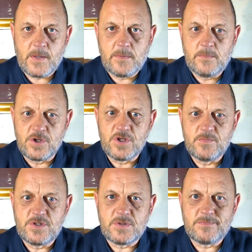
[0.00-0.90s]

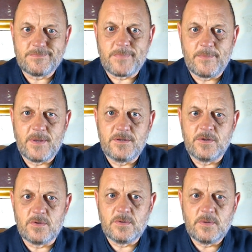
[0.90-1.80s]
Muslims, you
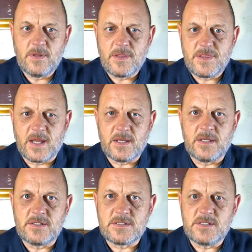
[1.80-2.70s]
know, thinking
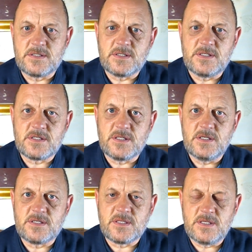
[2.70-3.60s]

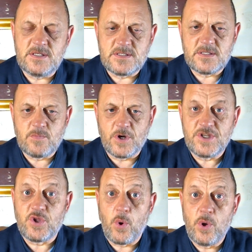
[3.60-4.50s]
he's what he's
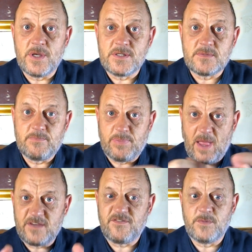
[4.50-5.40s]
doing is
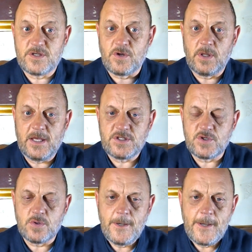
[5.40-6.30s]
blasphemous and all this. So